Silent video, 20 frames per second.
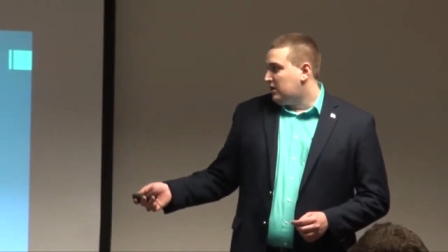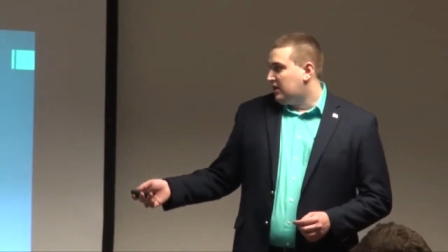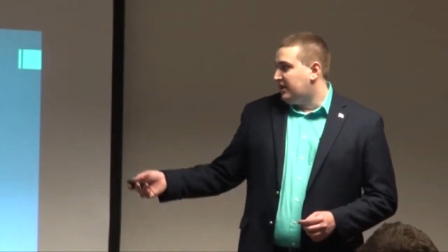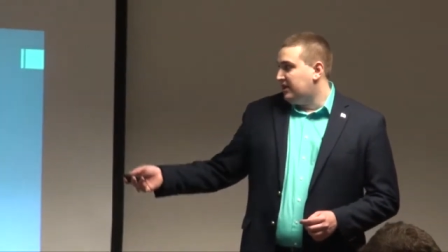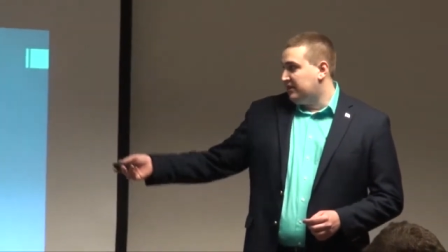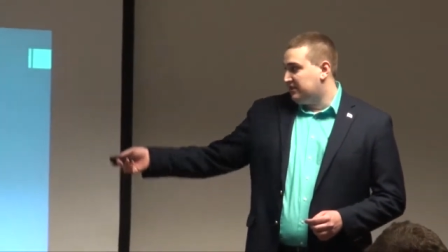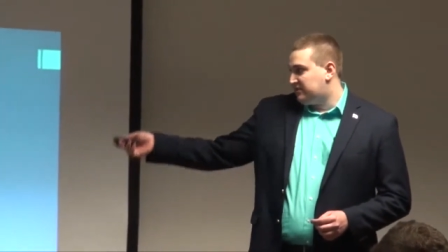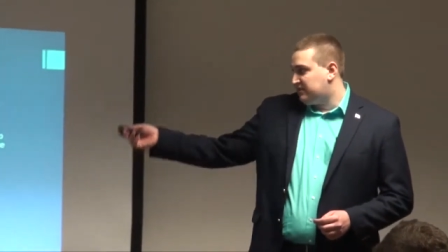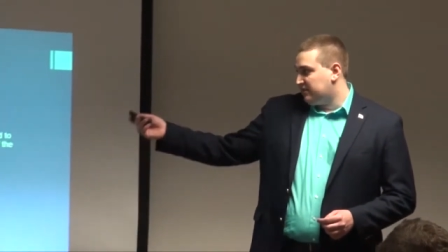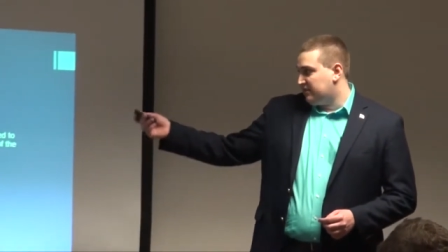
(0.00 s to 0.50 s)

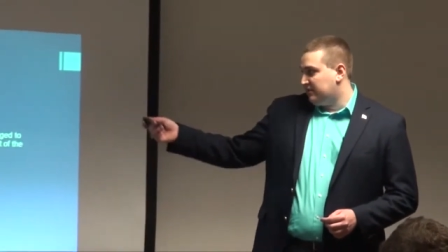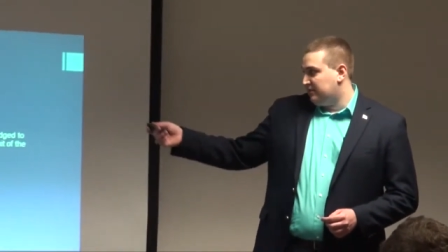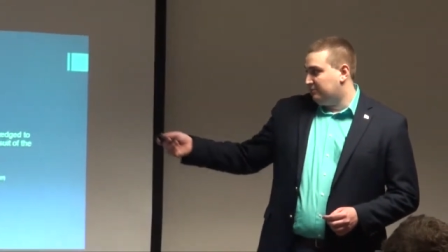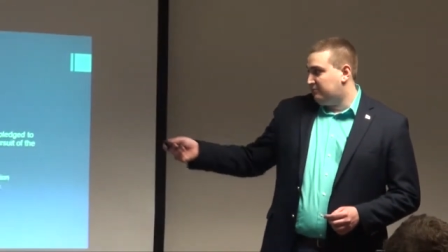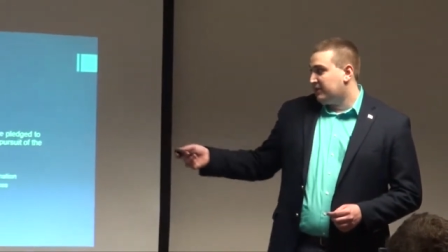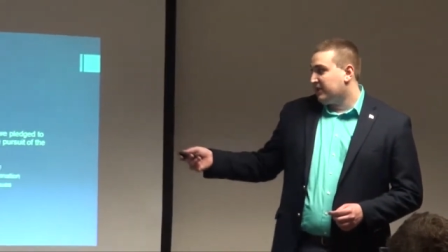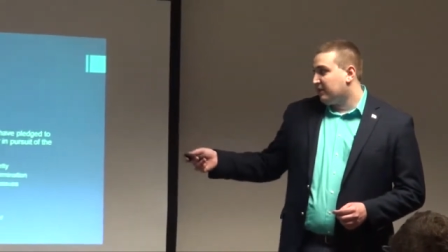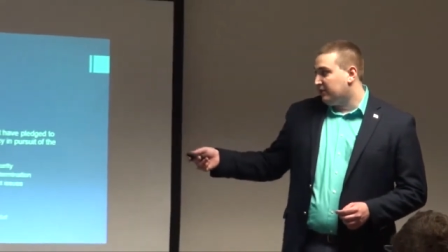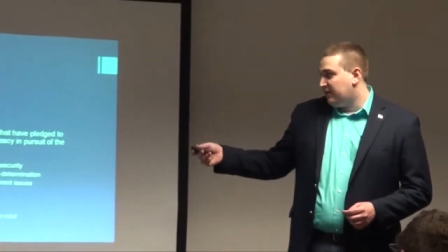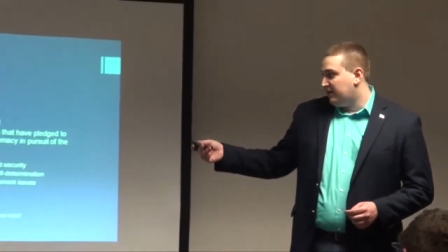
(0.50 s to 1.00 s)
And it's uh,
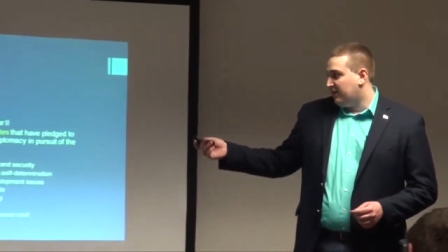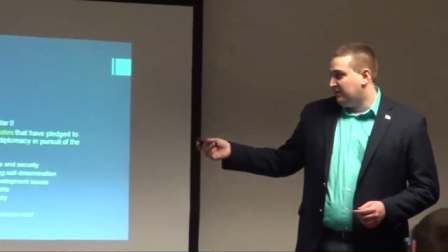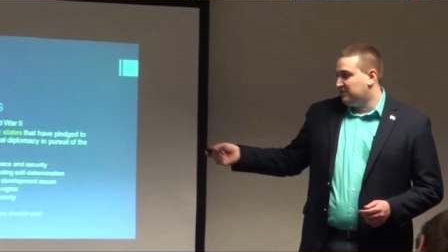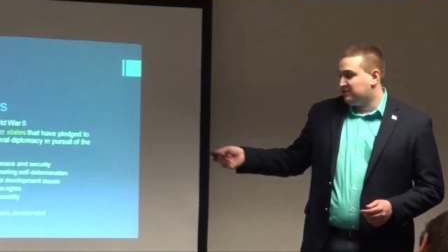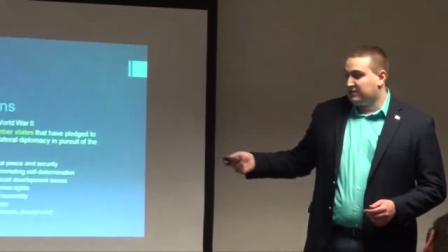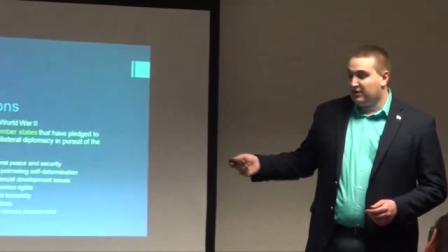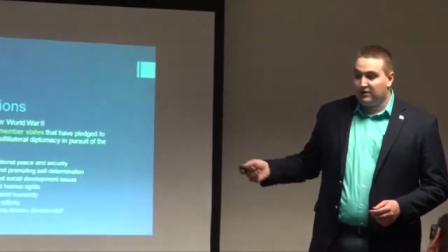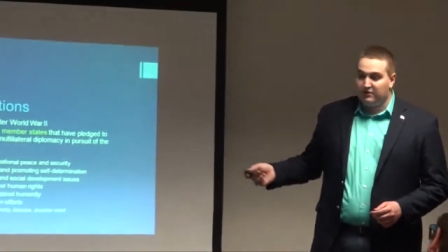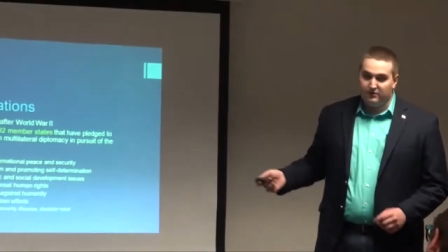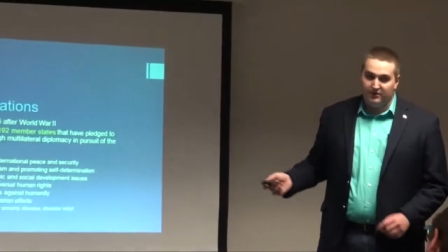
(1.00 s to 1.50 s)
bigger now,
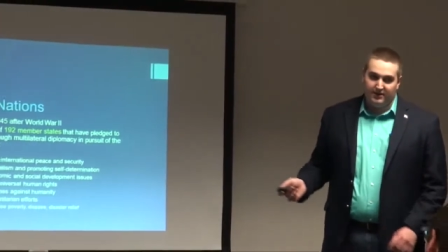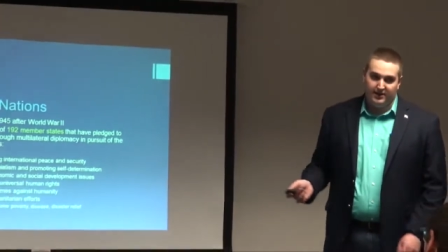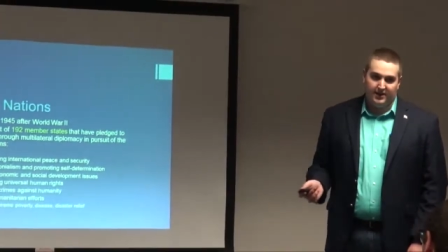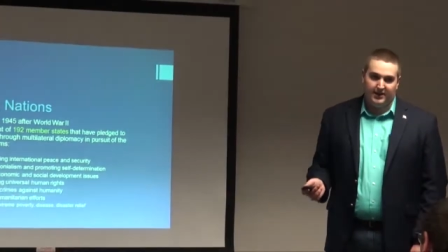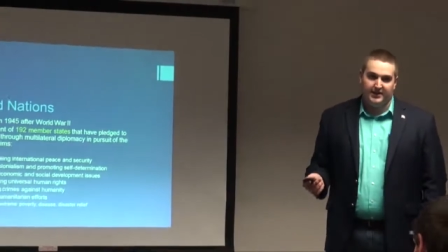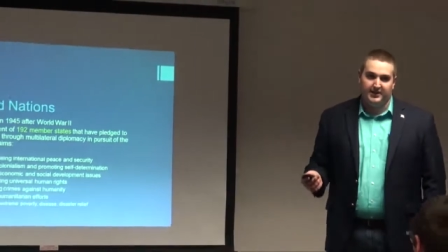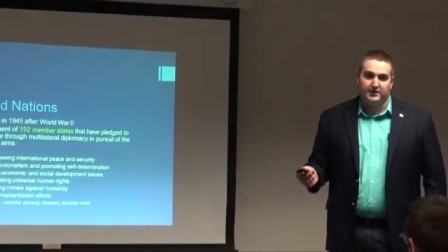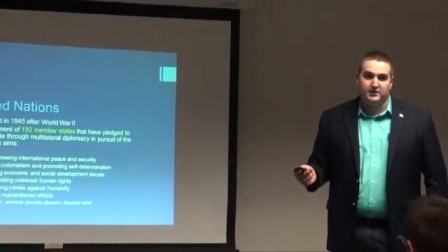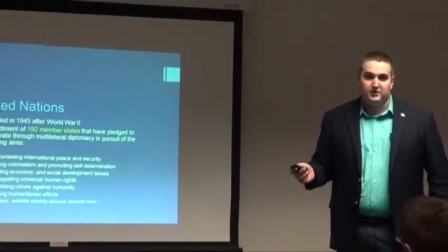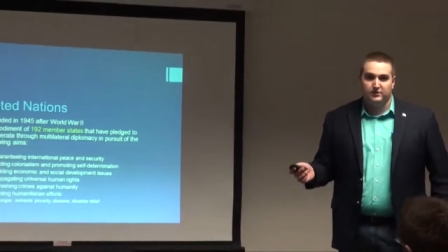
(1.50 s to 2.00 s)
it's
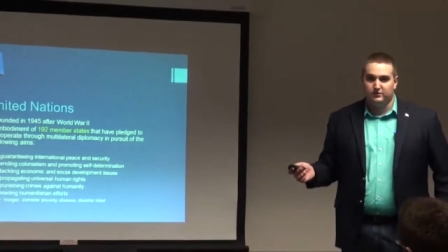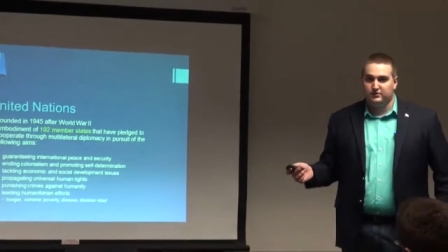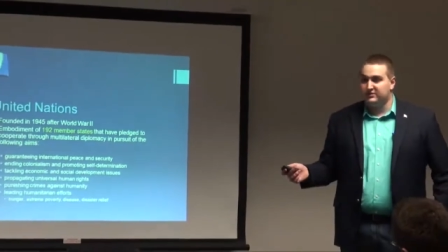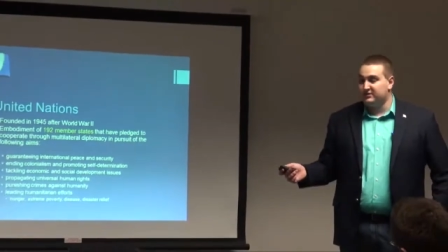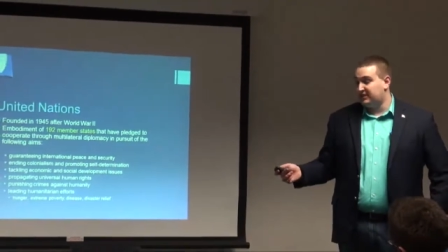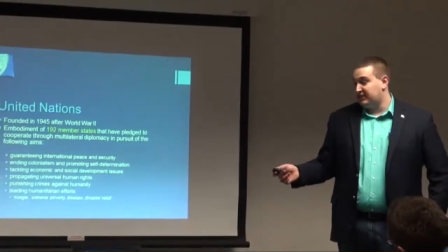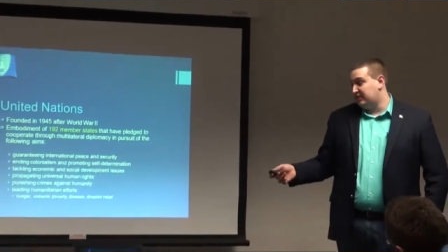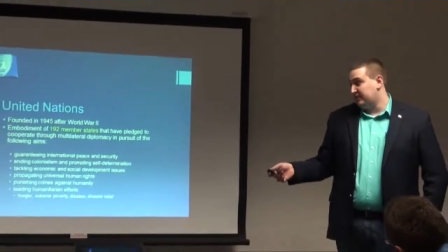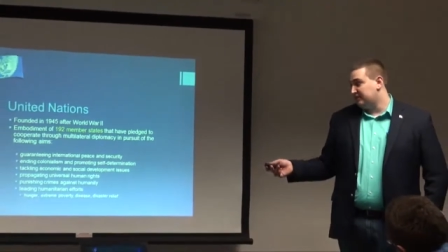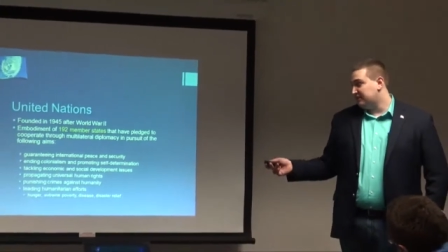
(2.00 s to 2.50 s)
192
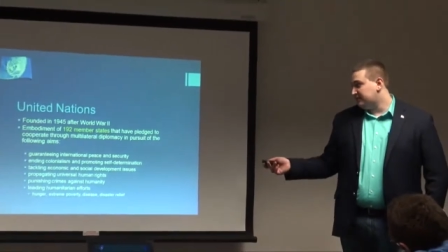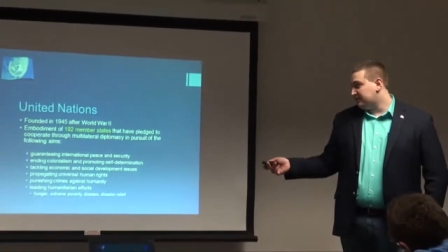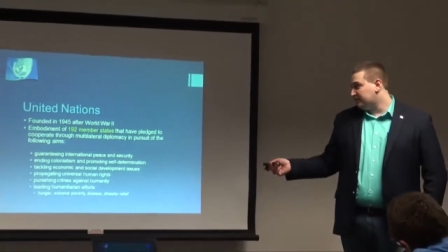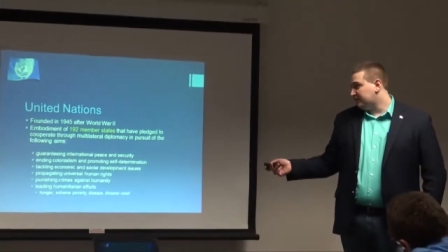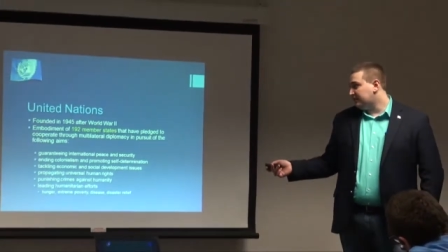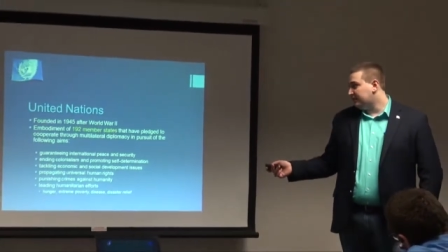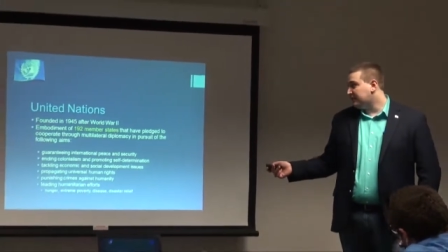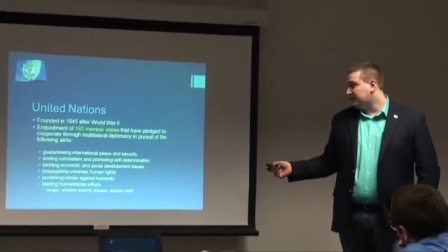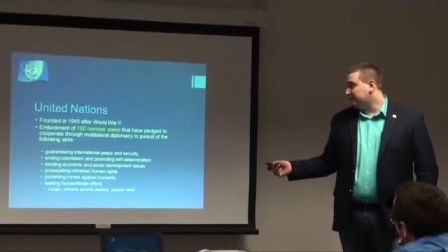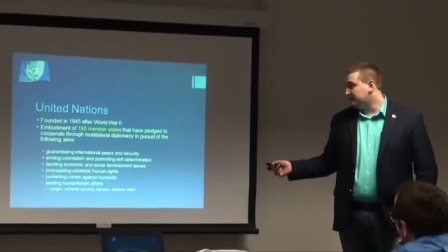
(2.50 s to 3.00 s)

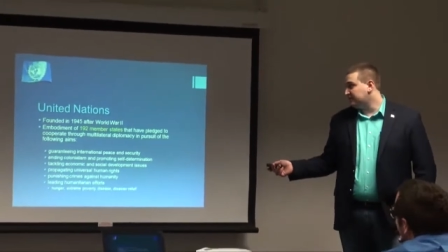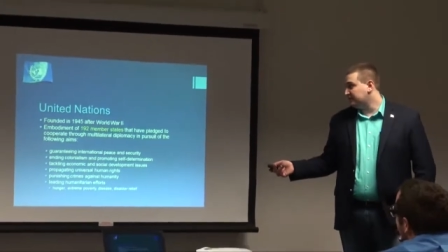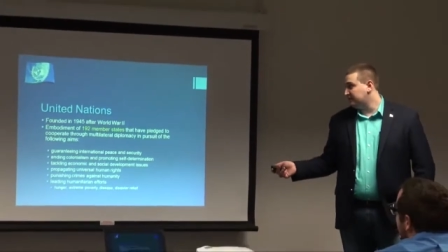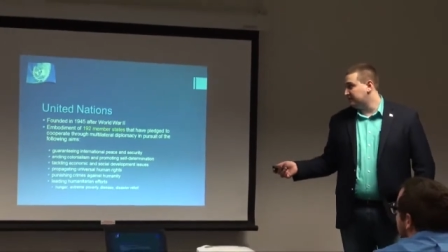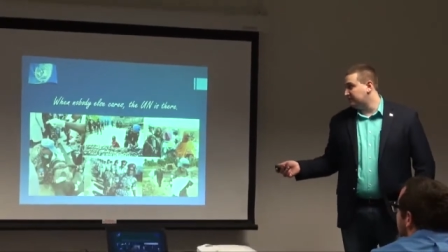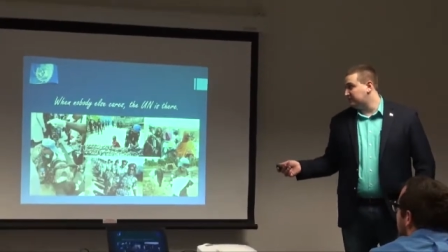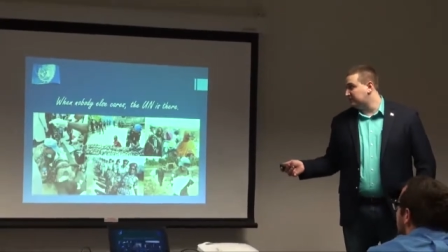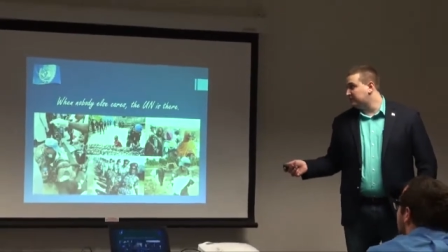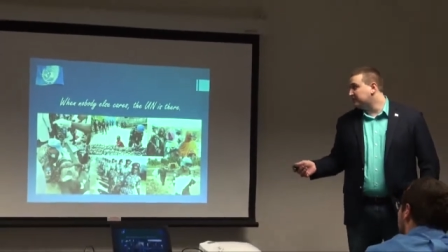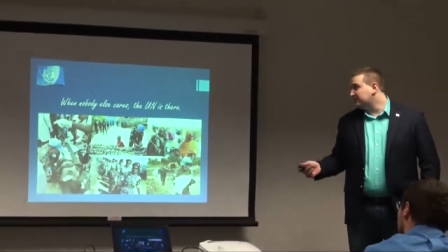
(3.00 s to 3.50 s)
states,
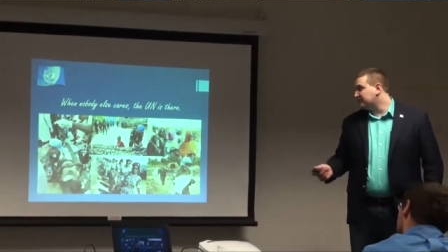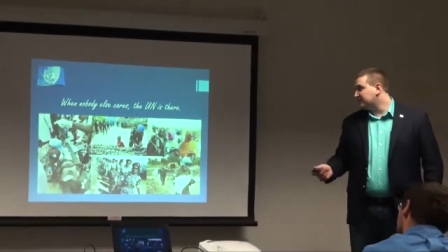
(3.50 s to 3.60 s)
so